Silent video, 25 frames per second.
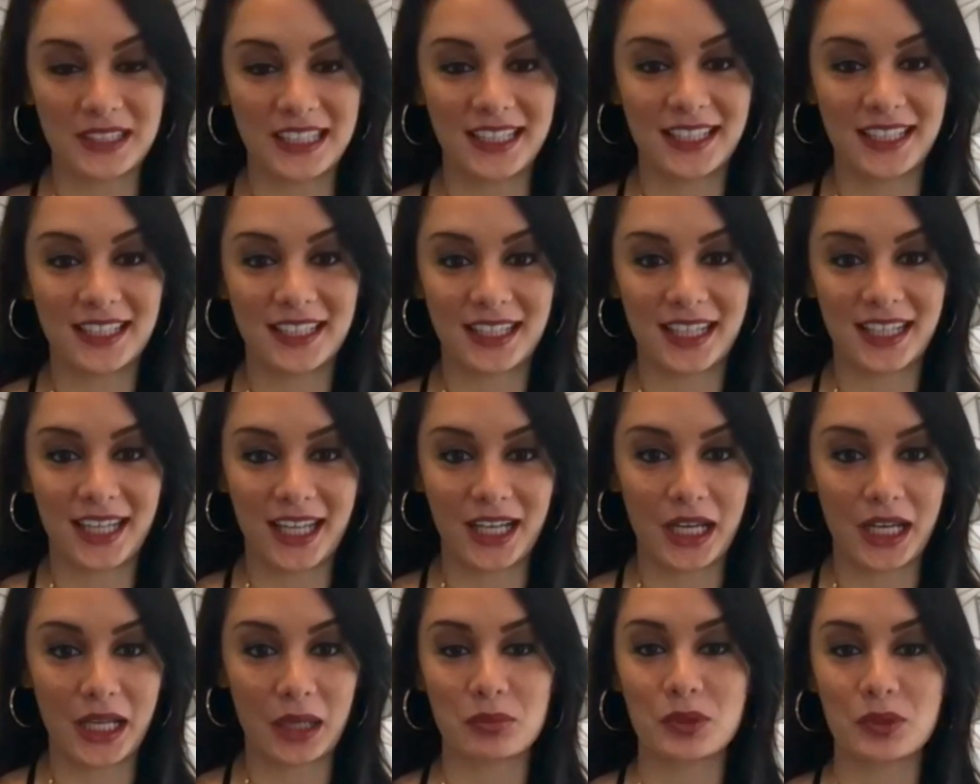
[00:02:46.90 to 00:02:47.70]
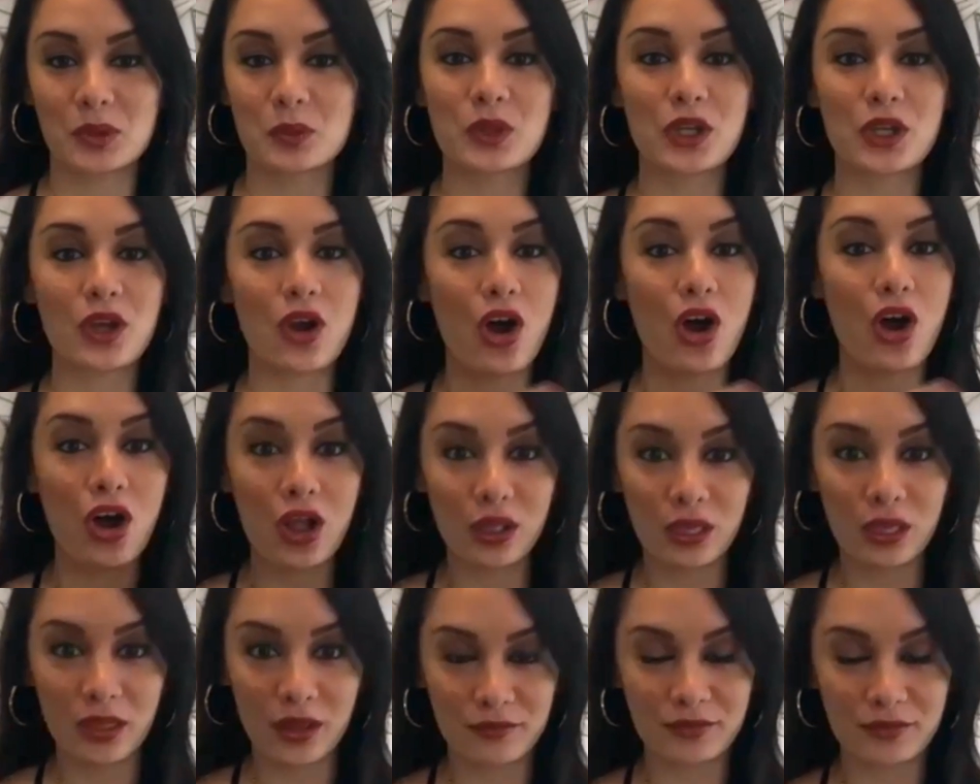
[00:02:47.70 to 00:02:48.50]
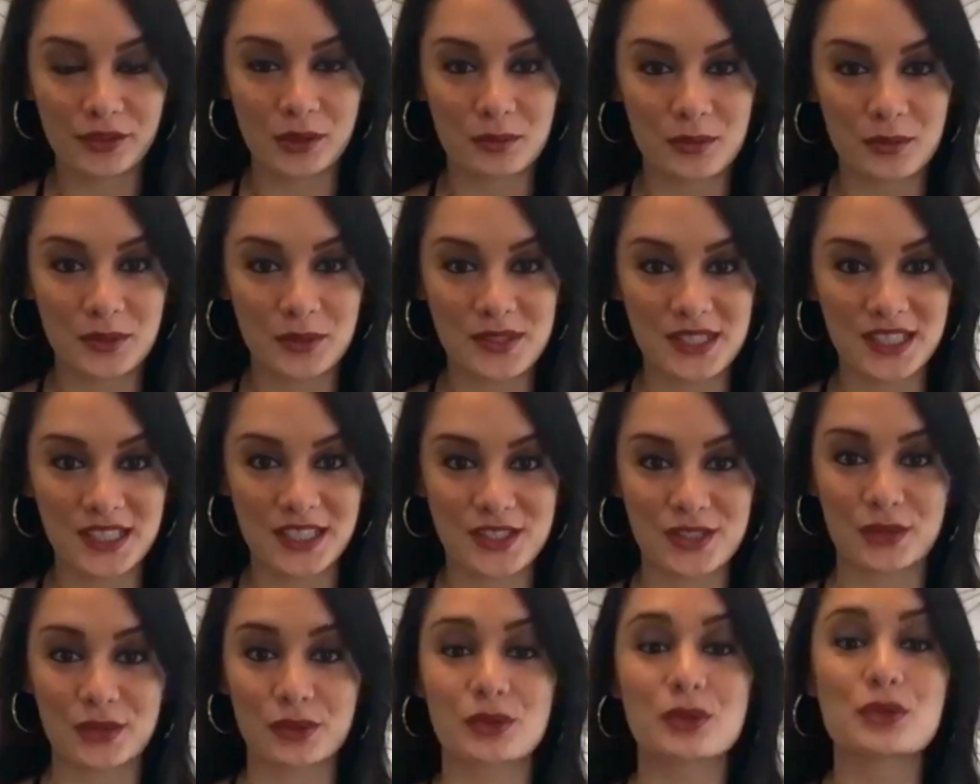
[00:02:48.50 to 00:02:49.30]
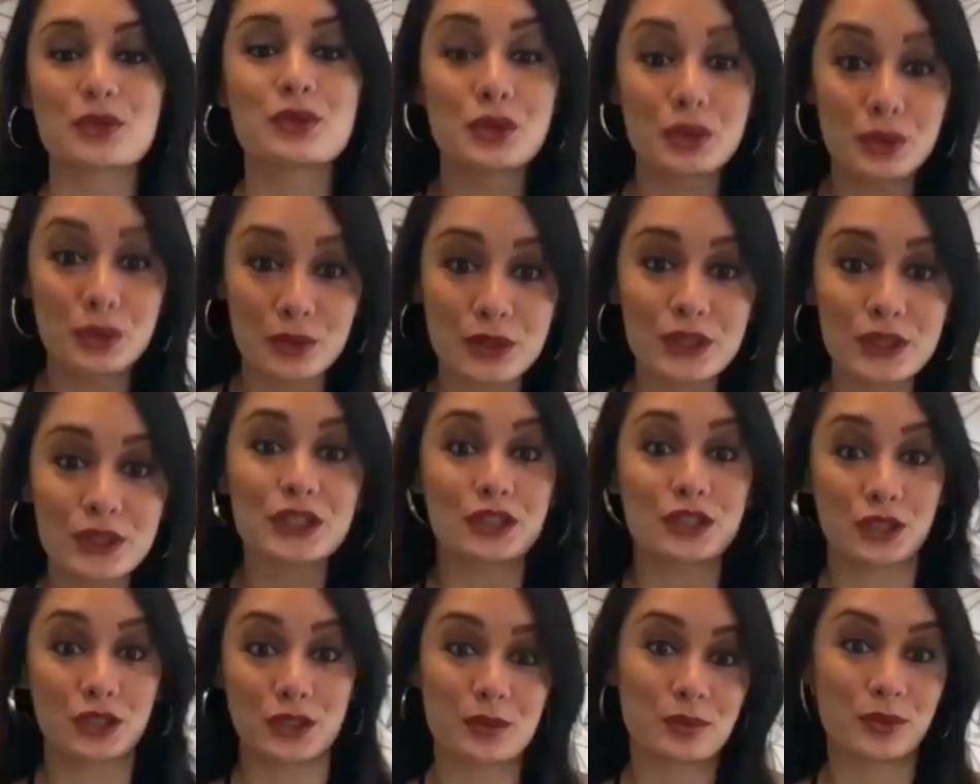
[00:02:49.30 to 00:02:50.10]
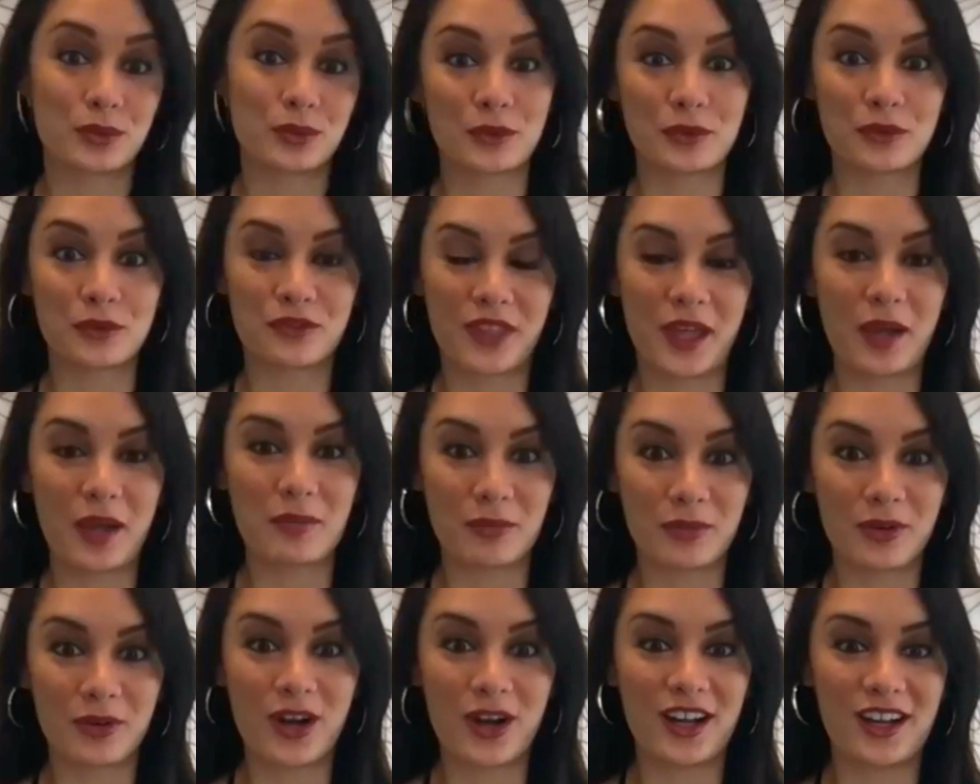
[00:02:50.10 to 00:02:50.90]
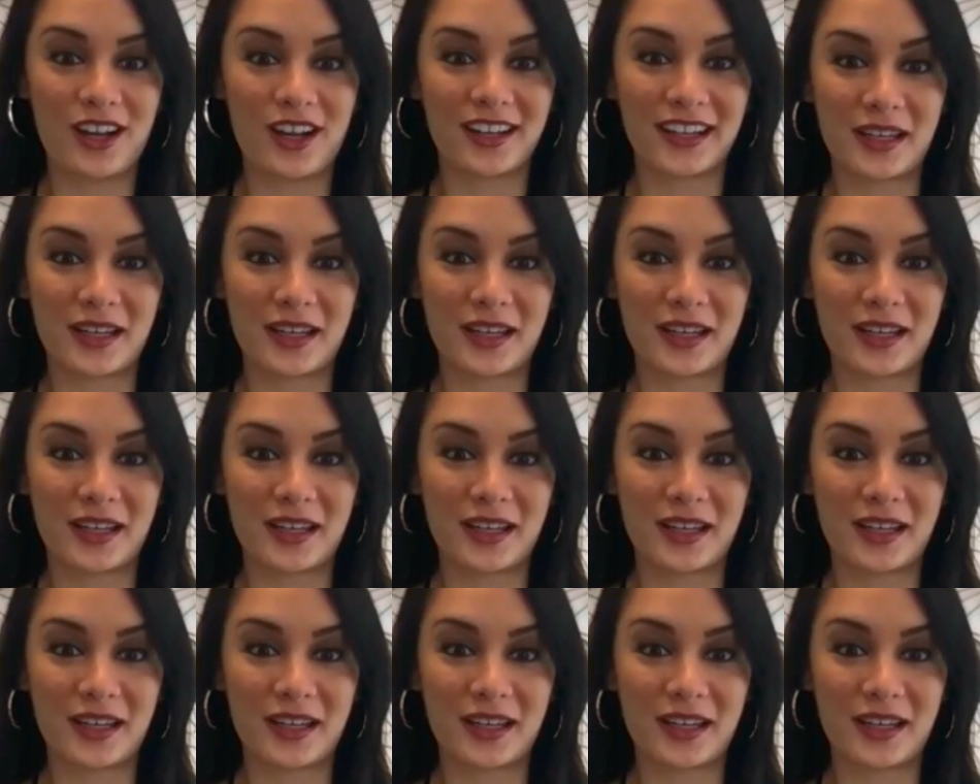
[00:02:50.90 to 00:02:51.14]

And again, I mean, we all love your music, so you truly do prove them wrong.